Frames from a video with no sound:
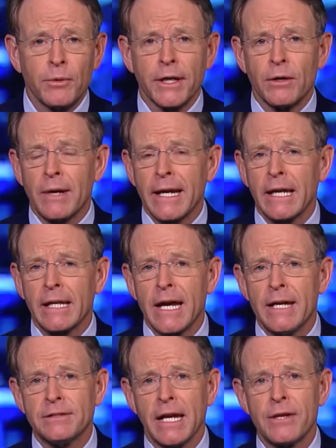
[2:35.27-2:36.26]
We're going to
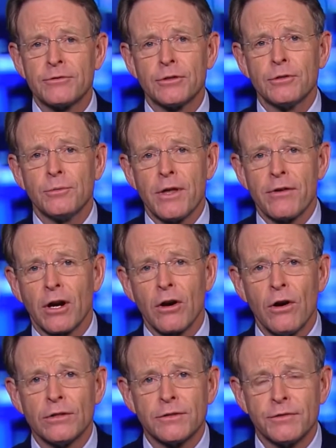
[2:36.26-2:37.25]
recognize Andrew with our
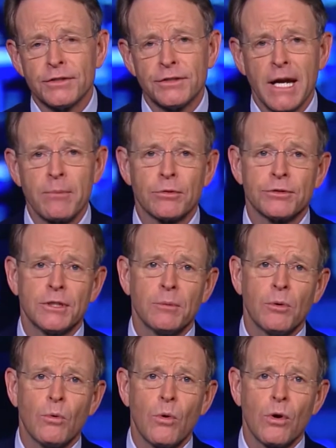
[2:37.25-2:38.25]
Cost of
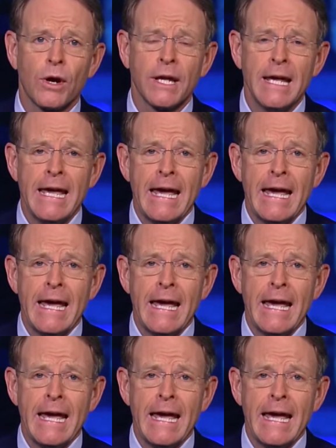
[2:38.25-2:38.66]
Discipleship Award.